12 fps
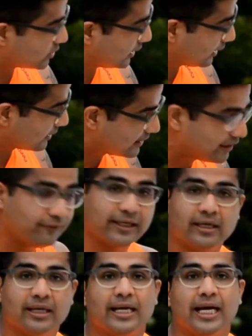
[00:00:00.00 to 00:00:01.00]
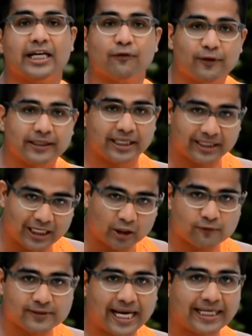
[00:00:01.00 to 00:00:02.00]
severe and afflicted kind of
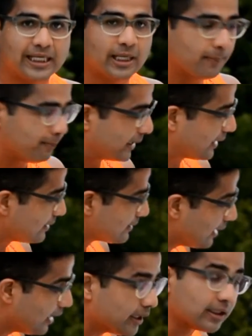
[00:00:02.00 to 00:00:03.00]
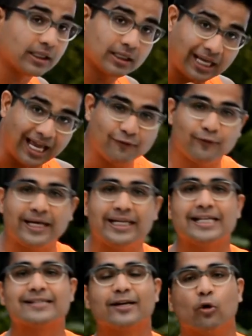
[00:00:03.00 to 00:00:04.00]
sign, because the lifeline
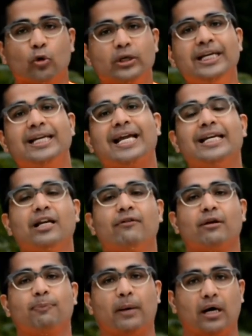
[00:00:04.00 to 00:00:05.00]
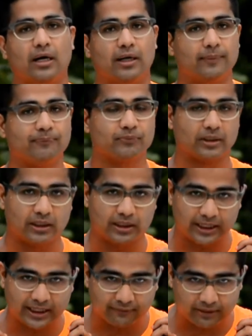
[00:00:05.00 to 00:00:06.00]
is the only line in our
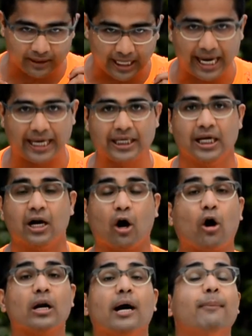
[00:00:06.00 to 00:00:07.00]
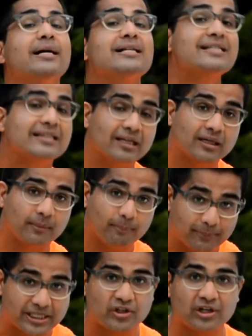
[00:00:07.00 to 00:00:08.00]
hand or amongst the
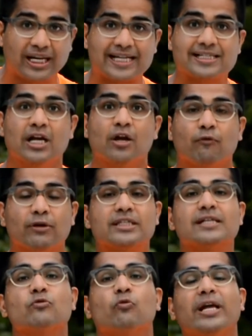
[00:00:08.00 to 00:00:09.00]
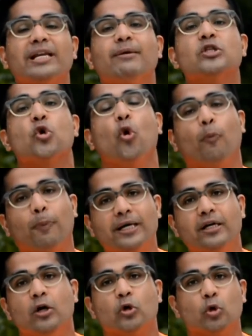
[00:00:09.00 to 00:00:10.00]
major lines which is very much open
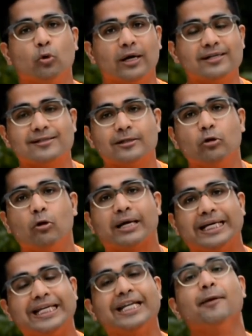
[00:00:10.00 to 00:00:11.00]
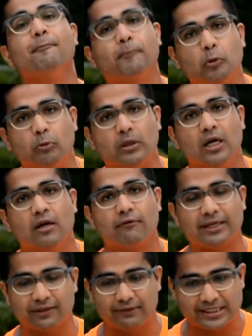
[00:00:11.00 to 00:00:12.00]
towards getting improved
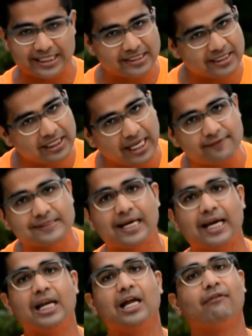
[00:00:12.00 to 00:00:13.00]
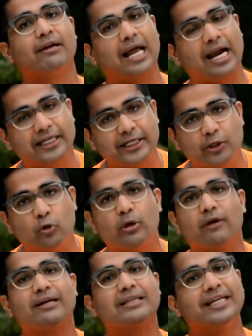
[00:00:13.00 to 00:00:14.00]
with our change in lifestyle, our attitude,
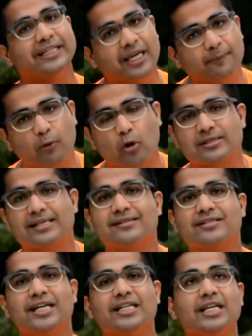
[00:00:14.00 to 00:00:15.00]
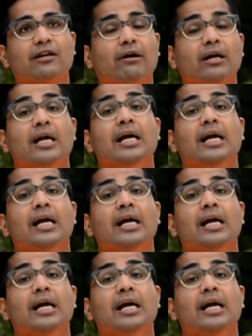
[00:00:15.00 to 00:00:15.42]
our thinking process, change in our